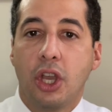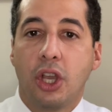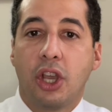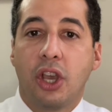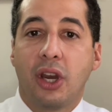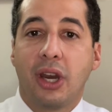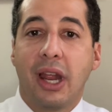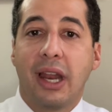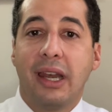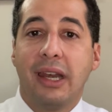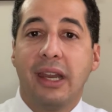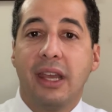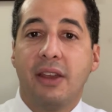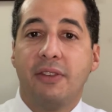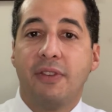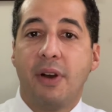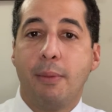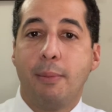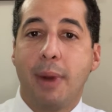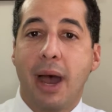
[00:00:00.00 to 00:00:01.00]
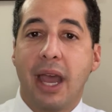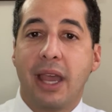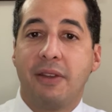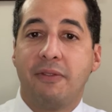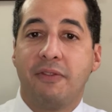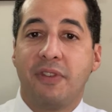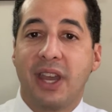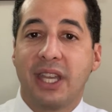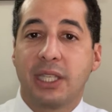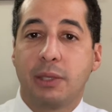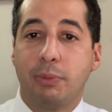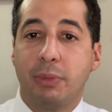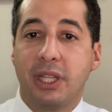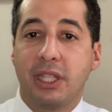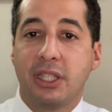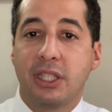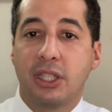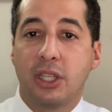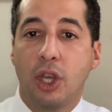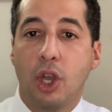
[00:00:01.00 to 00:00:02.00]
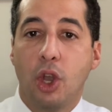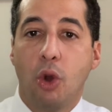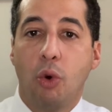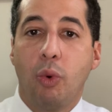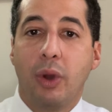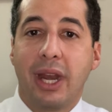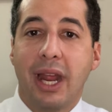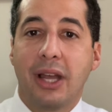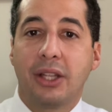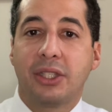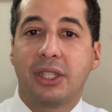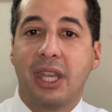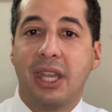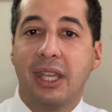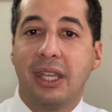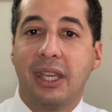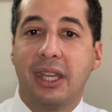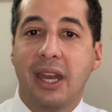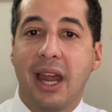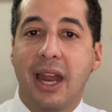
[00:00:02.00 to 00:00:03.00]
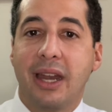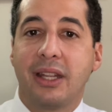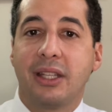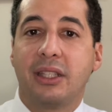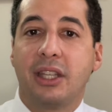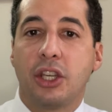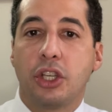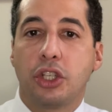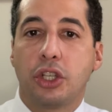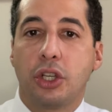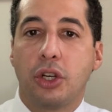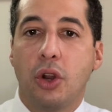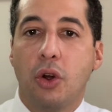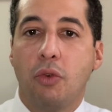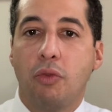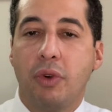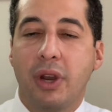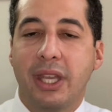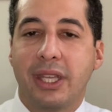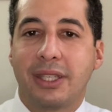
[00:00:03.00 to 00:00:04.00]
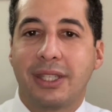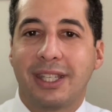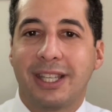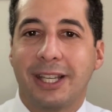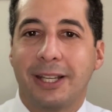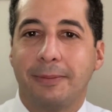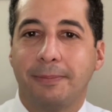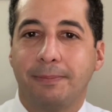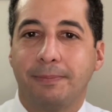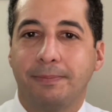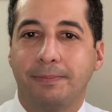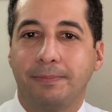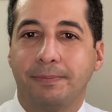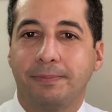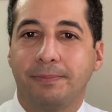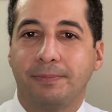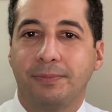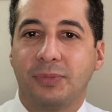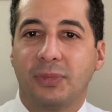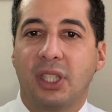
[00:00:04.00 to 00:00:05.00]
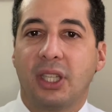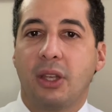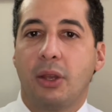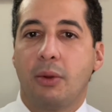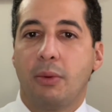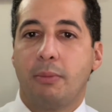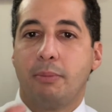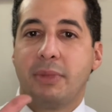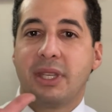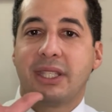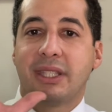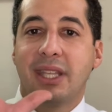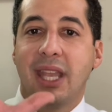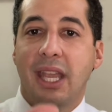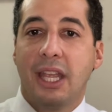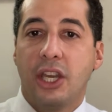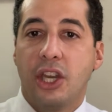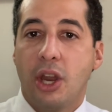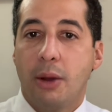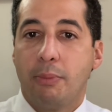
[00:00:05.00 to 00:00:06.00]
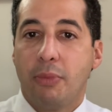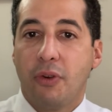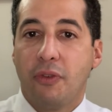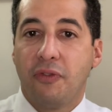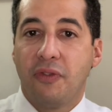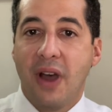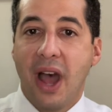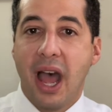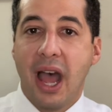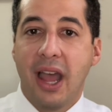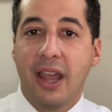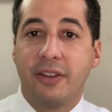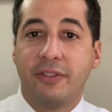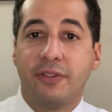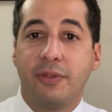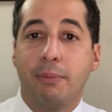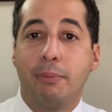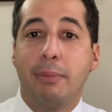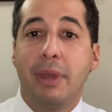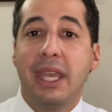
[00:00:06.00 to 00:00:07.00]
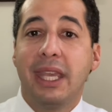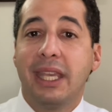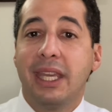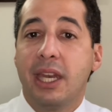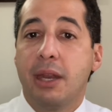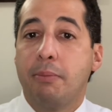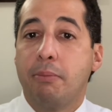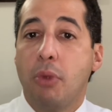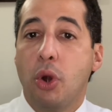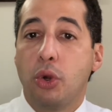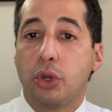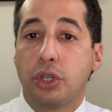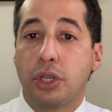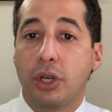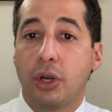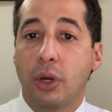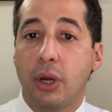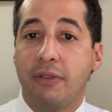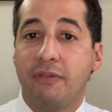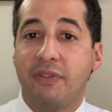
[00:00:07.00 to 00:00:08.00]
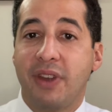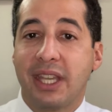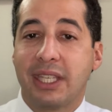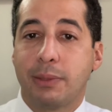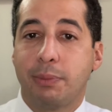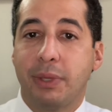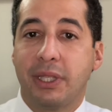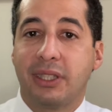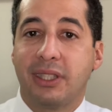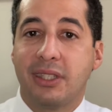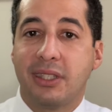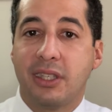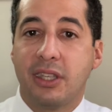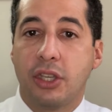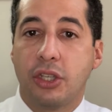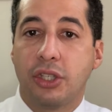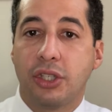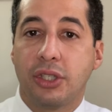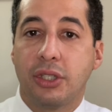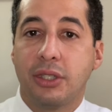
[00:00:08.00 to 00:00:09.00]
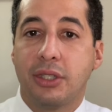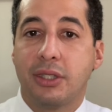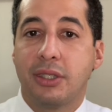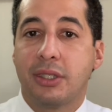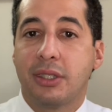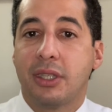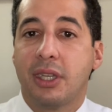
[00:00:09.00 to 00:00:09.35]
Could I live on my investments without taking on additional risk? Mistake number 5, making emotional investment decisions.